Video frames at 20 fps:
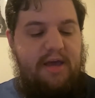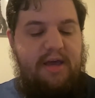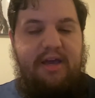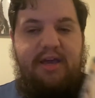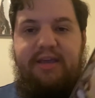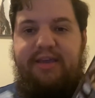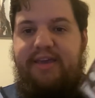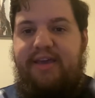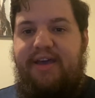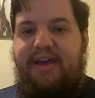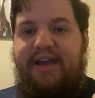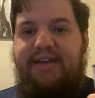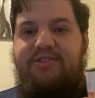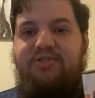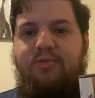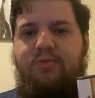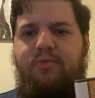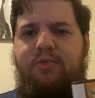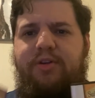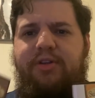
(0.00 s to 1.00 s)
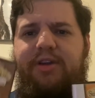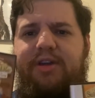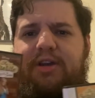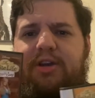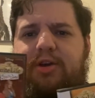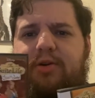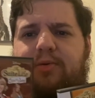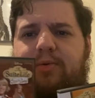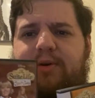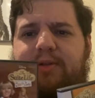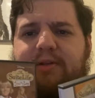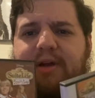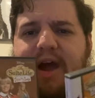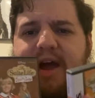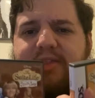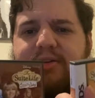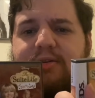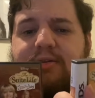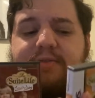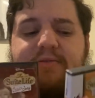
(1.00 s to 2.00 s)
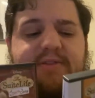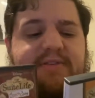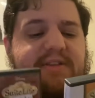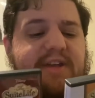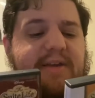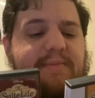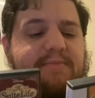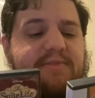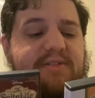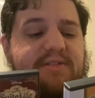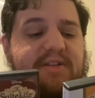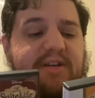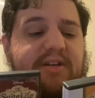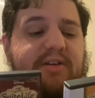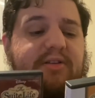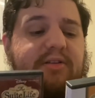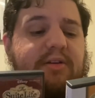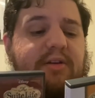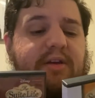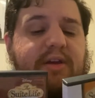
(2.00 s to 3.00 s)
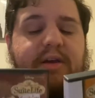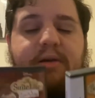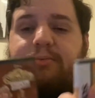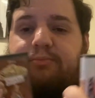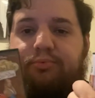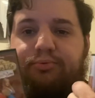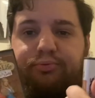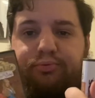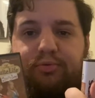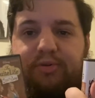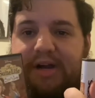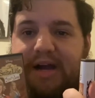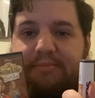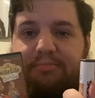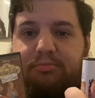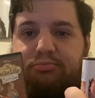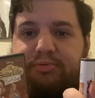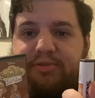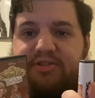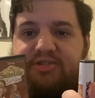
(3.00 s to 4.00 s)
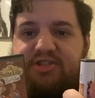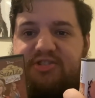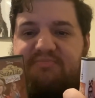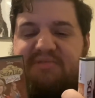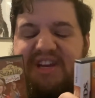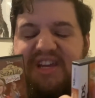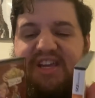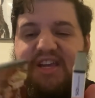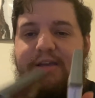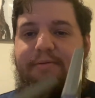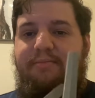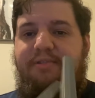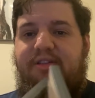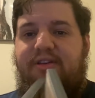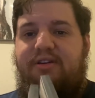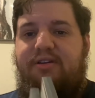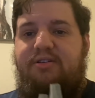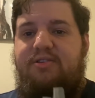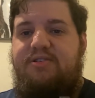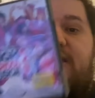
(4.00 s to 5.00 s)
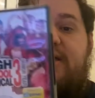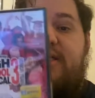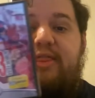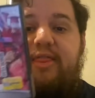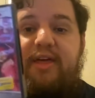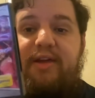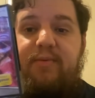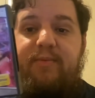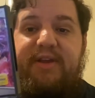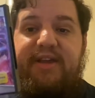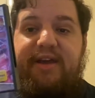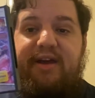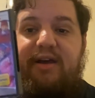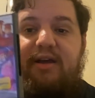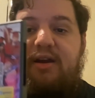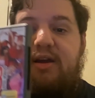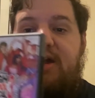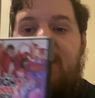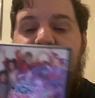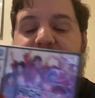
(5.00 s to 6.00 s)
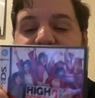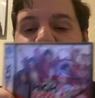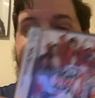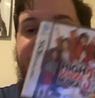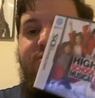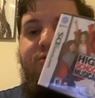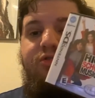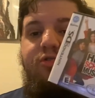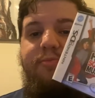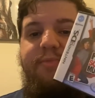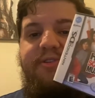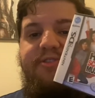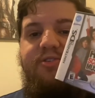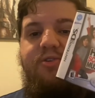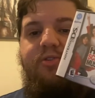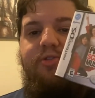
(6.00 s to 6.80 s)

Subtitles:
Yeah, I don't really know what either of these games entail. Probably just minigame things. Then we got High School Musical